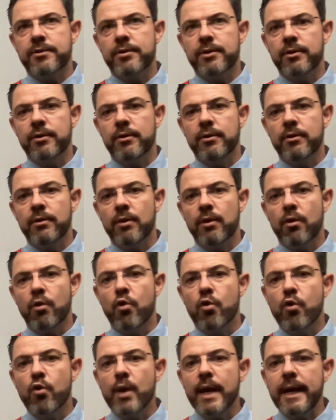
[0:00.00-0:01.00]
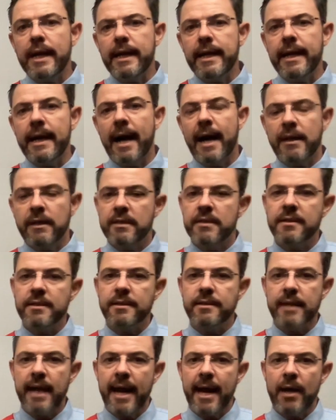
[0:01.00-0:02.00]
to really
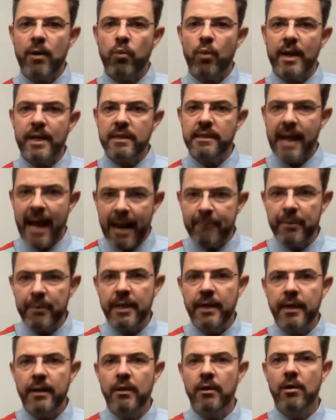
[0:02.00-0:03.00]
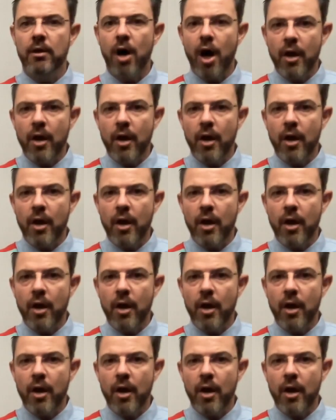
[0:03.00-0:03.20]
understand what is happening